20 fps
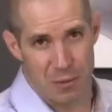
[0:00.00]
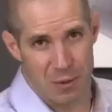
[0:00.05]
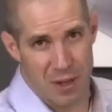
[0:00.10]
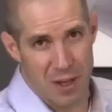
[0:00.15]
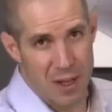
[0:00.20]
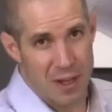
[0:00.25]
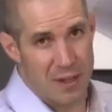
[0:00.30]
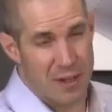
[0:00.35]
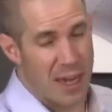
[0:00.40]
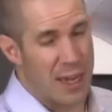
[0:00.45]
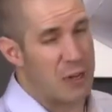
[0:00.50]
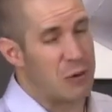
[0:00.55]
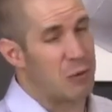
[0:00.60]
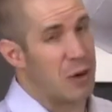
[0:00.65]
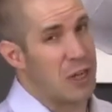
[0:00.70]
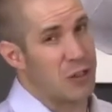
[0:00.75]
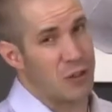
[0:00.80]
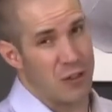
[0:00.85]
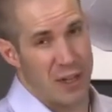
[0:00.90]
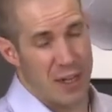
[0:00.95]
to do a
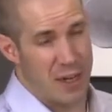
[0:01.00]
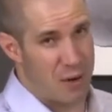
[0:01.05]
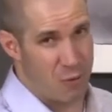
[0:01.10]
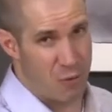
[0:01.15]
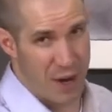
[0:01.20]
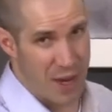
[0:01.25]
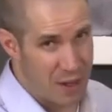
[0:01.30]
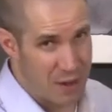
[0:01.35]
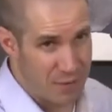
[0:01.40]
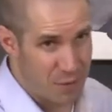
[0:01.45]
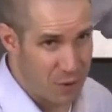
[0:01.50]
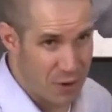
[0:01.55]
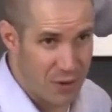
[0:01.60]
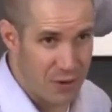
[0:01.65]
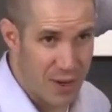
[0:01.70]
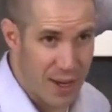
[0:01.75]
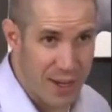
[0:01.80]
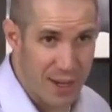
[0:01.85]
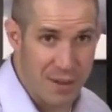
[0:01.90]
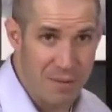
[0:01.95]
digression and a rant for a
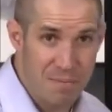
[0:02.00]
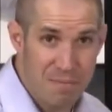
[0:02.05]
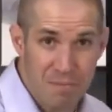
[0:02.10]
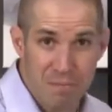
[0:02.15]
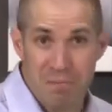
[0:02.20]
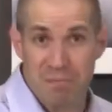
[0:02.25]
second.